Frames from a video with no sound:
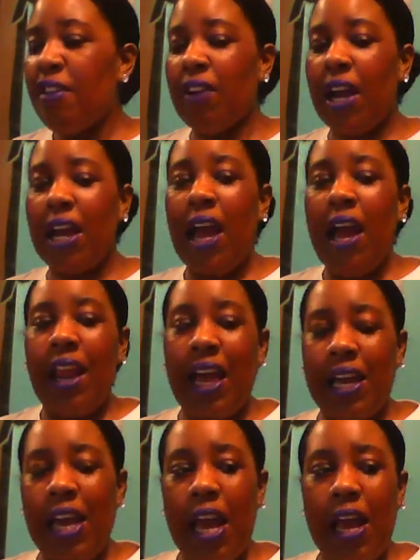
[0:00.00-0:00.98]
right?
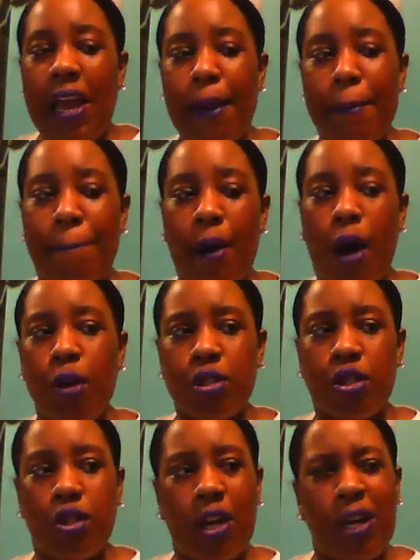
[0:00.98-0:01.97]
Like he
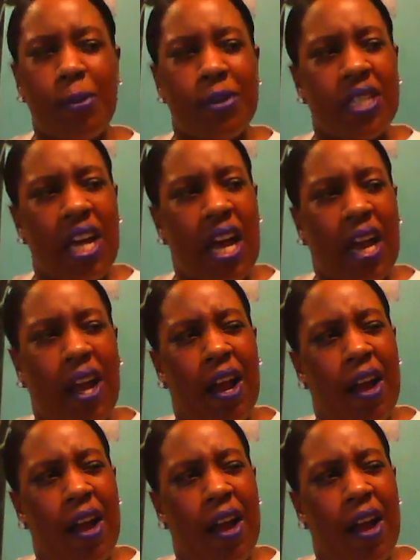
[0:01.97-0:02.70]
poked her. He was like,